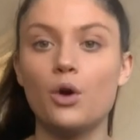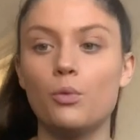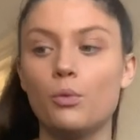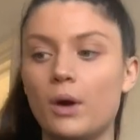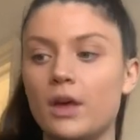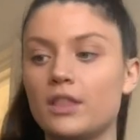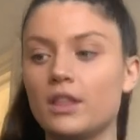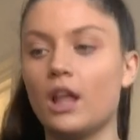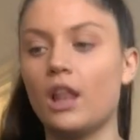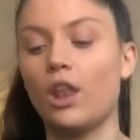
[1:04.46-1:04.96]

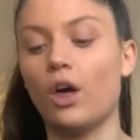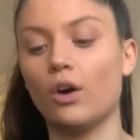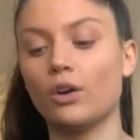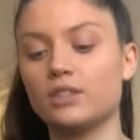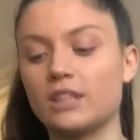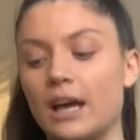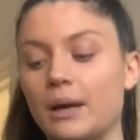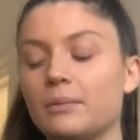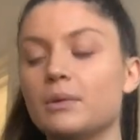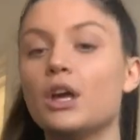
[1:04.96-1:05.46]
with a
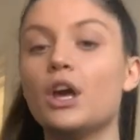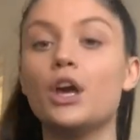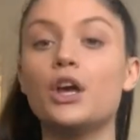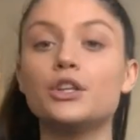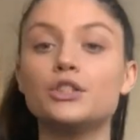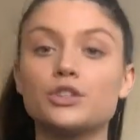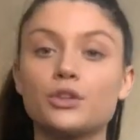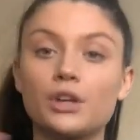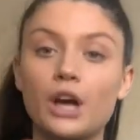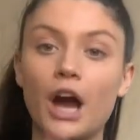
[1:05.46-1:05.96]
lockdown,
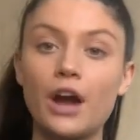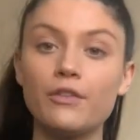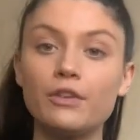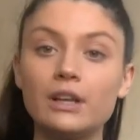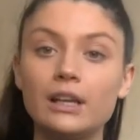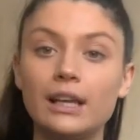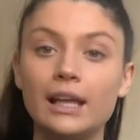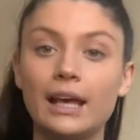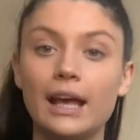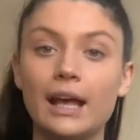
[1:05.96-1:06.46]
so
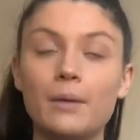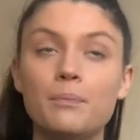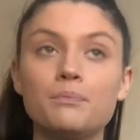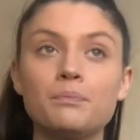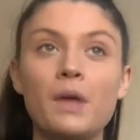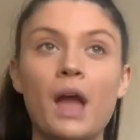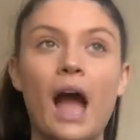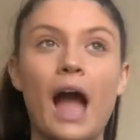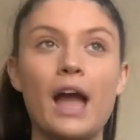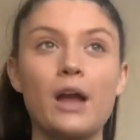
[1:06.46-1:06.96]
currently
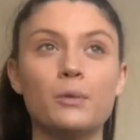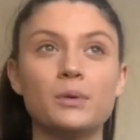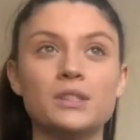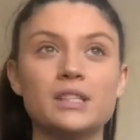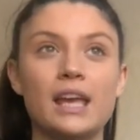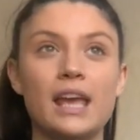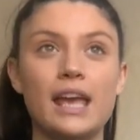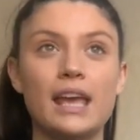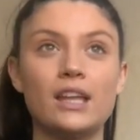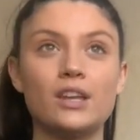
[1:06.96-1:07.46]
I was
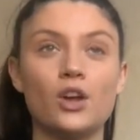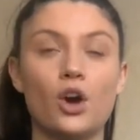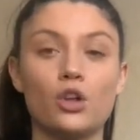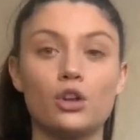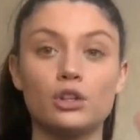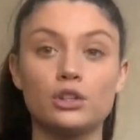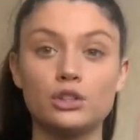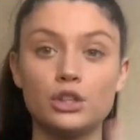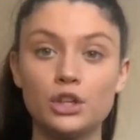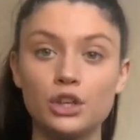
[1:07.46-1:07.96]
in on a
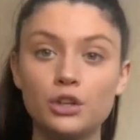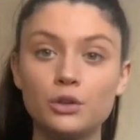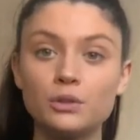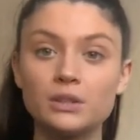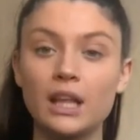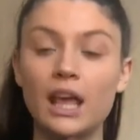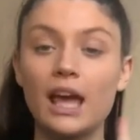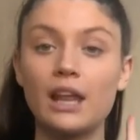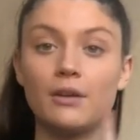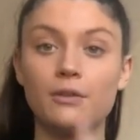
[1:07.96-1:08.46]

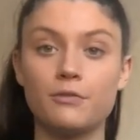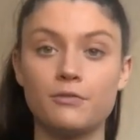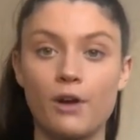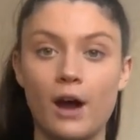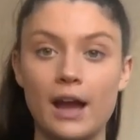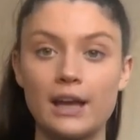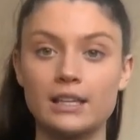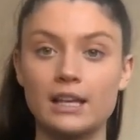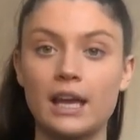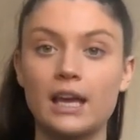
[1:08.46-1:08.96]
Tuesday and a
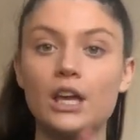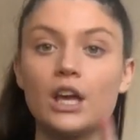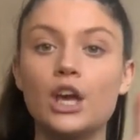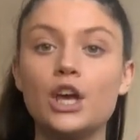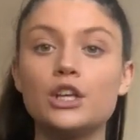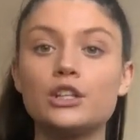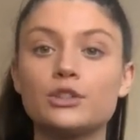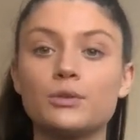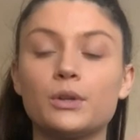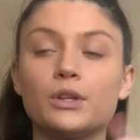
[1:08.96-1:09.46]
Friday.
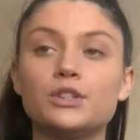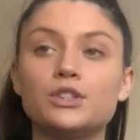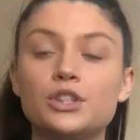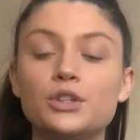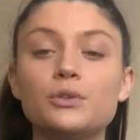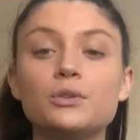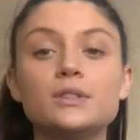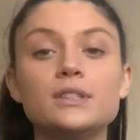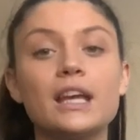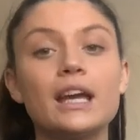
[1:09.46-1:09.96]
So on a
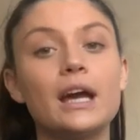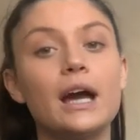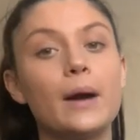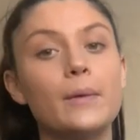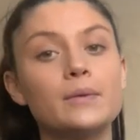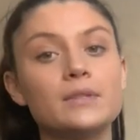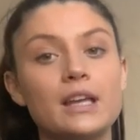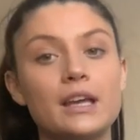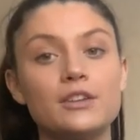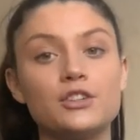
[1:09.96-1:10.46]
Tuesday I
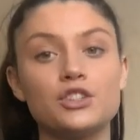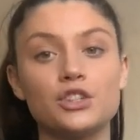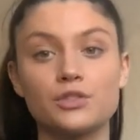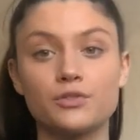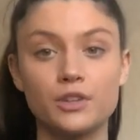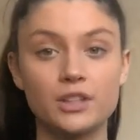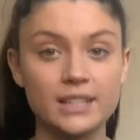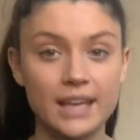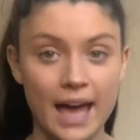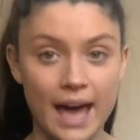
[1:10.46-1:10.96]
was in just
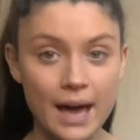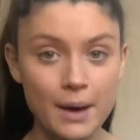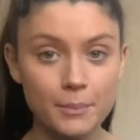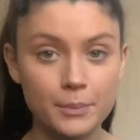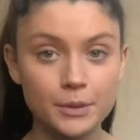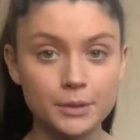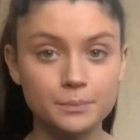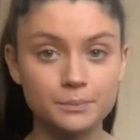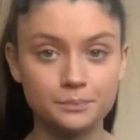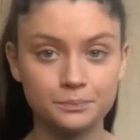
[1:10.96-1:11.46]
for tap
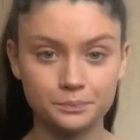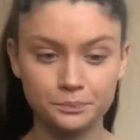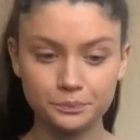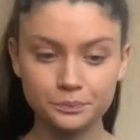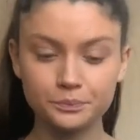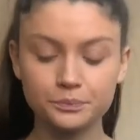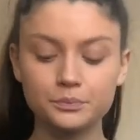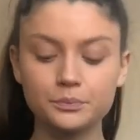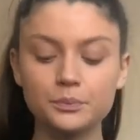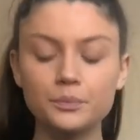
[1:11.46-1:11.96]

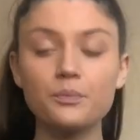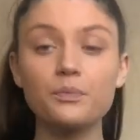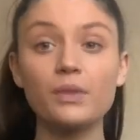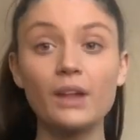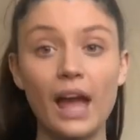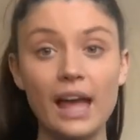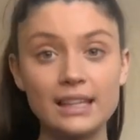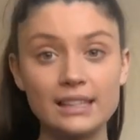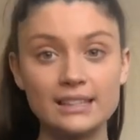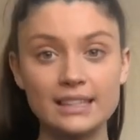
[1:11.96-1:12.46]

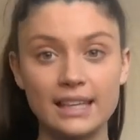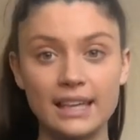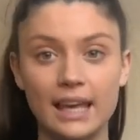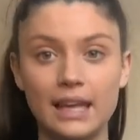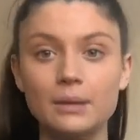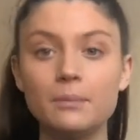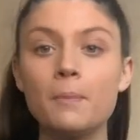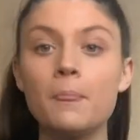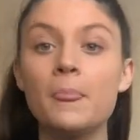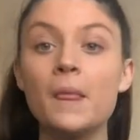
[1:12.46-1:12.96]
and
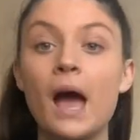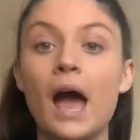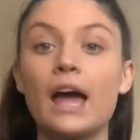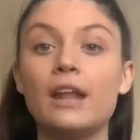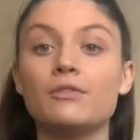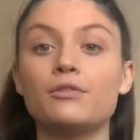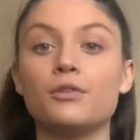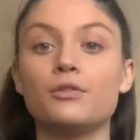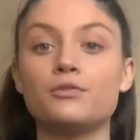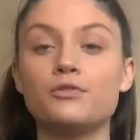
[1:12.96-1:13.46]
singing,
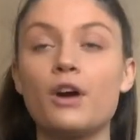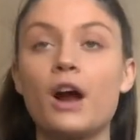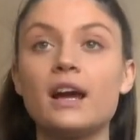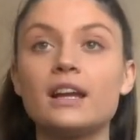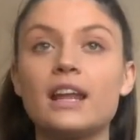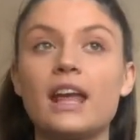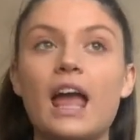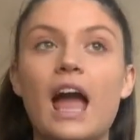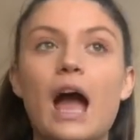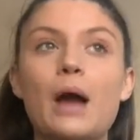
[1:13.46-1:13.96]
and for
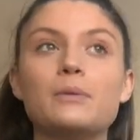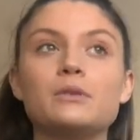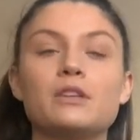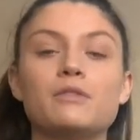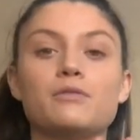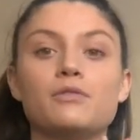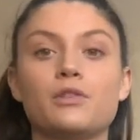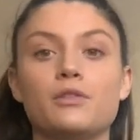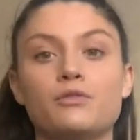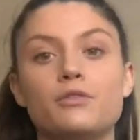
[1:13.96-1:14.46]
Friday I was in
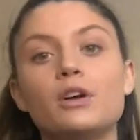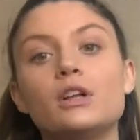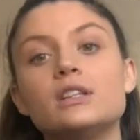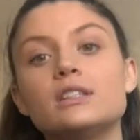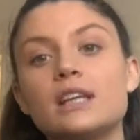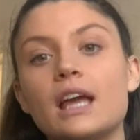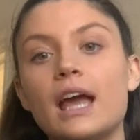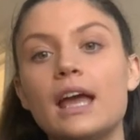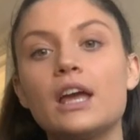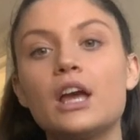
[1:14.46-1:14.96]
for the full
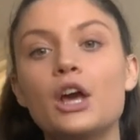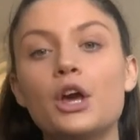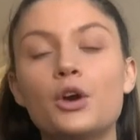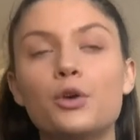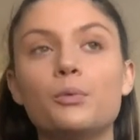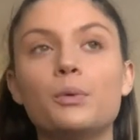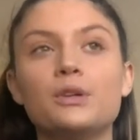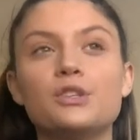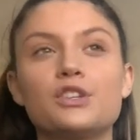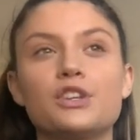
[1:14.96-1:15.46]
day,
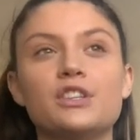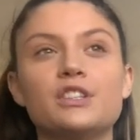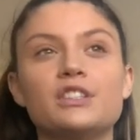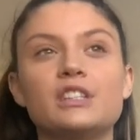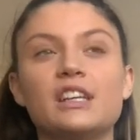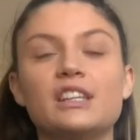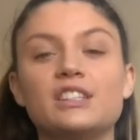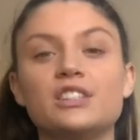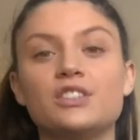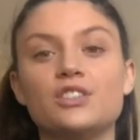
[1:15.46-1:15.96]
which
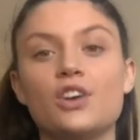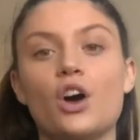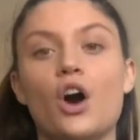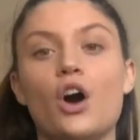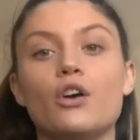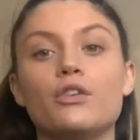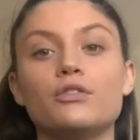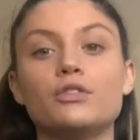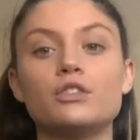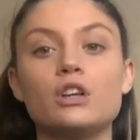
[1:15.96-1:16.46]
consists
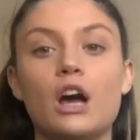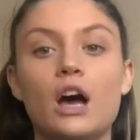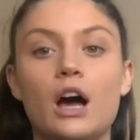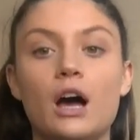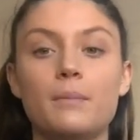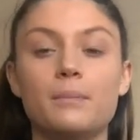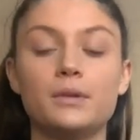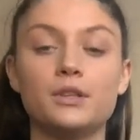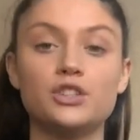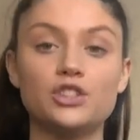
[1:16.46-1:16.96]
of
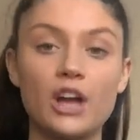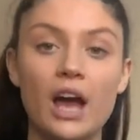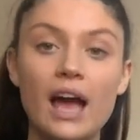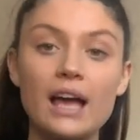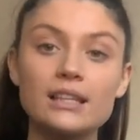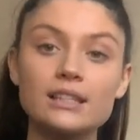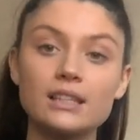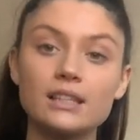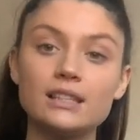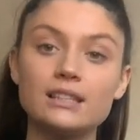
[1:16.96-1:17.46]

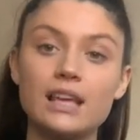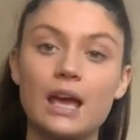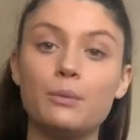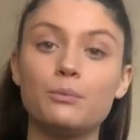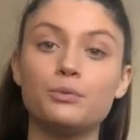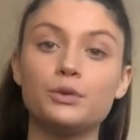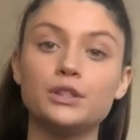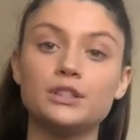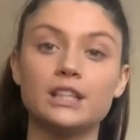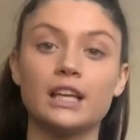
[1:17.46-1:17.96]
jazz,
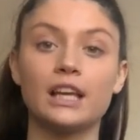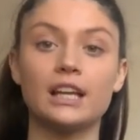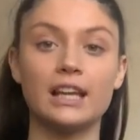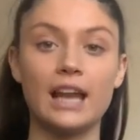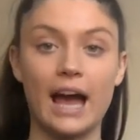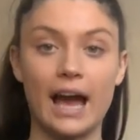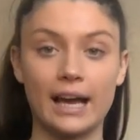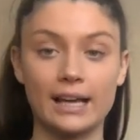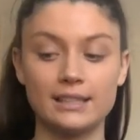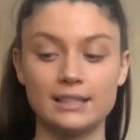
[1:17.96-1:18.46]
contemporary, singing and
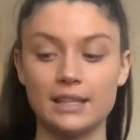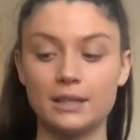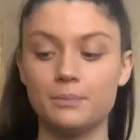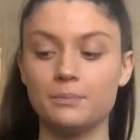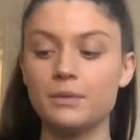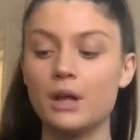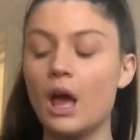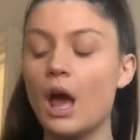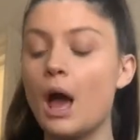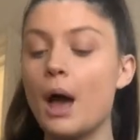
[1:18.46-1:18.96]
acting.
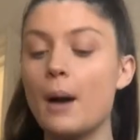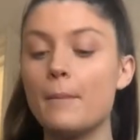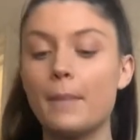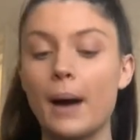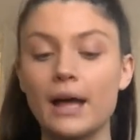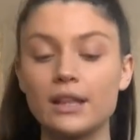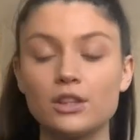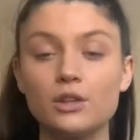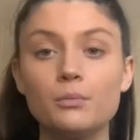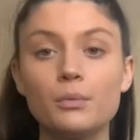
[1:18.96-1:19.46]
But
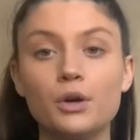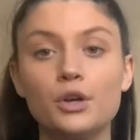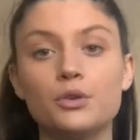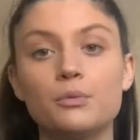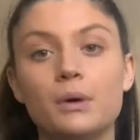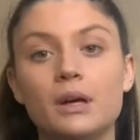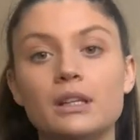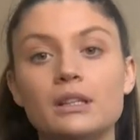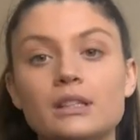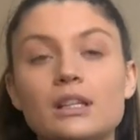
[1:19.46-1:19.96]
at the
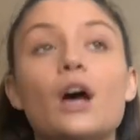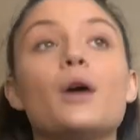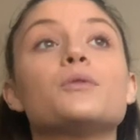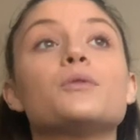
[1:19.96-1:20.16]
moment,